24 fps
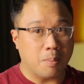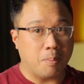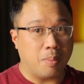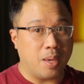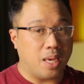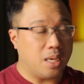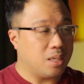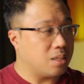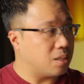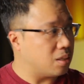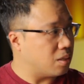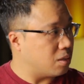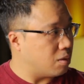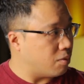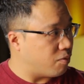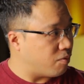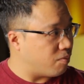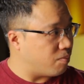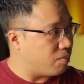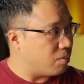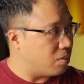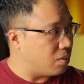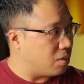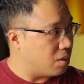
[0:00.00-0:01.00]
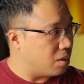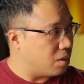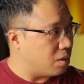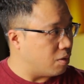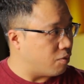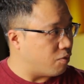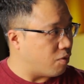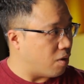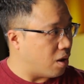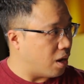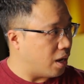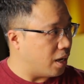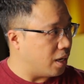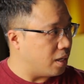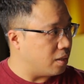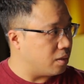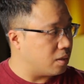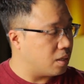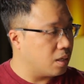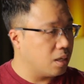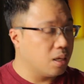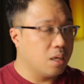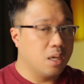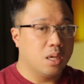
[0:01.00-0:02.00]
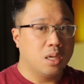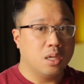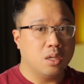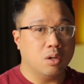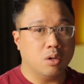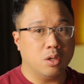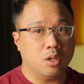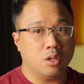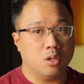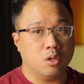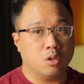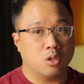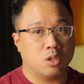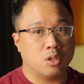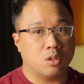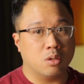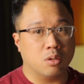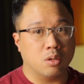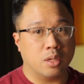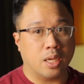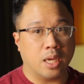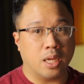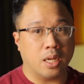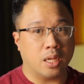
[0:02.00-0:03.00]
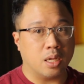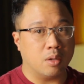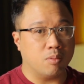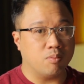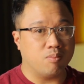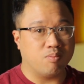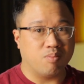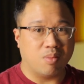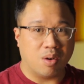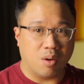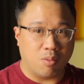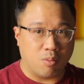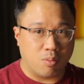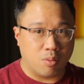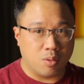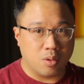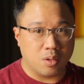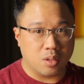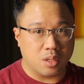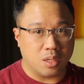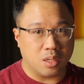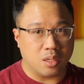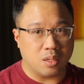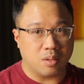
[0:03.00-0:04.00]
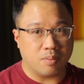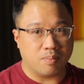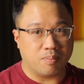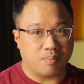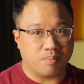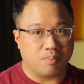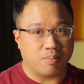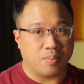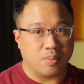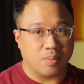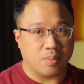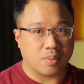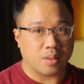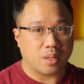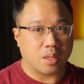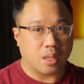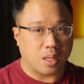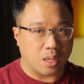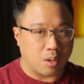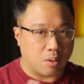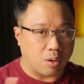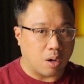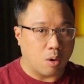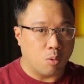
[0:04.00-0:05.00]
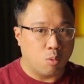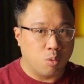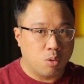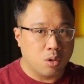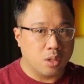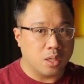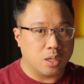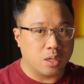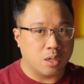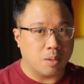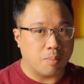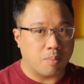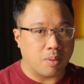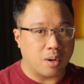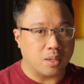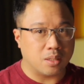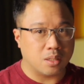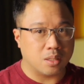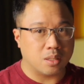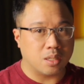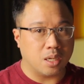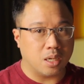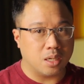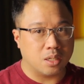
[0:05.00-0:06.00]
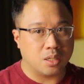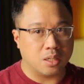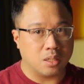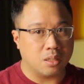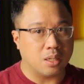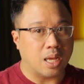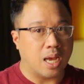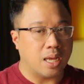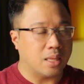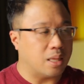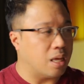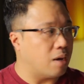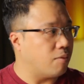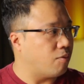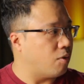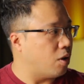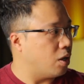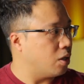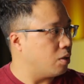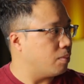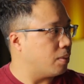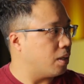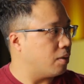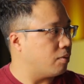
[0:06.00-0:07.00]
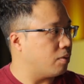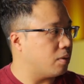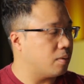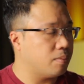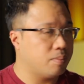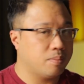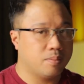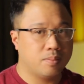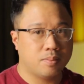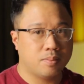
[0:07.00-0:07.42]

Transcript: The bass is defined. You're still getting a really good presentation at that volume level.